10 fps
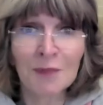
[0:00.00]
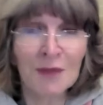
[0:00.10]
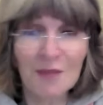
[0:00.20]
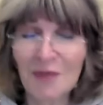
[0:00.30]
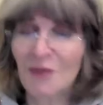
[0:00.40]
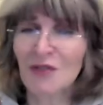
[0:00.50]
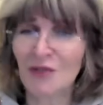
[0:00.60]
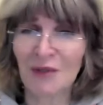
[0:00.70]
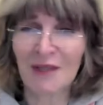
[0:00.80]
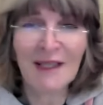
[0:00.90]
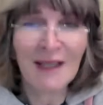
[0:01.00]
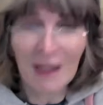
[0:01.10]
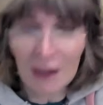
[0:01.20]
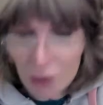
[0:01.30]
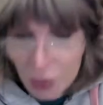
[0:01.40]

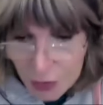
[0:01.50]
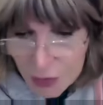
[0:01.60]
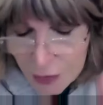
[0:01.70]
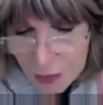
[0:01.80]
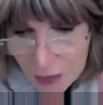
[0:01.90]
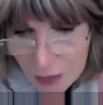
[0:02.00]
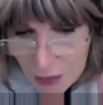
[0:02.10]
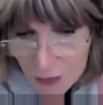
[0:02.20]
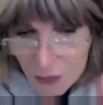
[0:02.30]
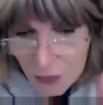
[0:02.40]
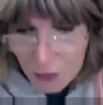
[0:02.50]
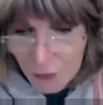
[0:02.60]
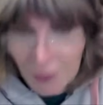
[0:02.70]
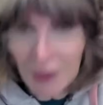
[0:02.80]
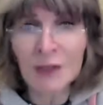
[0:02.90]
It could sort of
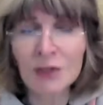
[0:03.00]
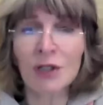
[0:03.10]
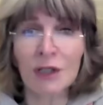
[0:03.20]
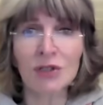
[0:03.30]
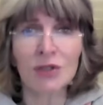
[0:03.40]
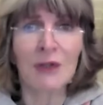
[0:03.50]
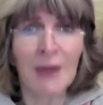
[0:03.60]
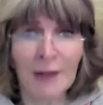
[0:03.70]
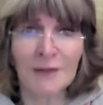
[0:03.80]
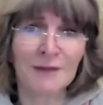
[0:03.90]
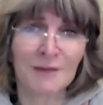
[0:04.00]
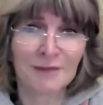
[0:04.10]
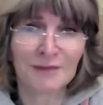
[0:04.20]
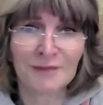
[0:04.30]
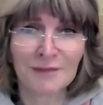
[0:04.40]
really change your life.
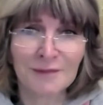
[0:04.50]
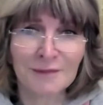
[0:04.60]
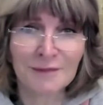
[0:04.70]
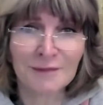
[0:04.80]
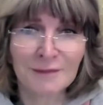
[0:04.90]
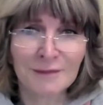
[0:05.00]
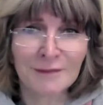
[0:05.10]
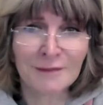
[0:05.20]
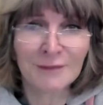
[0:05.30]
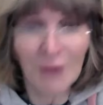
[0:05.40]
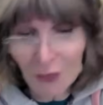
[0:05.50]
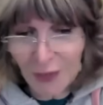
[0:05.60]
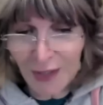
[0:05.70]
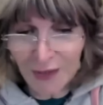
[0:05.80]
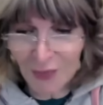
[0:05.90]

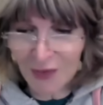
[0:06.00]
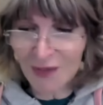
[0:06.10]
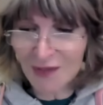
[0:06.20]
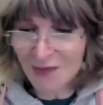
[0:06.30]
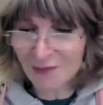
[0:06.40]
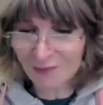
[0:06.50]
Okay, Aquarius.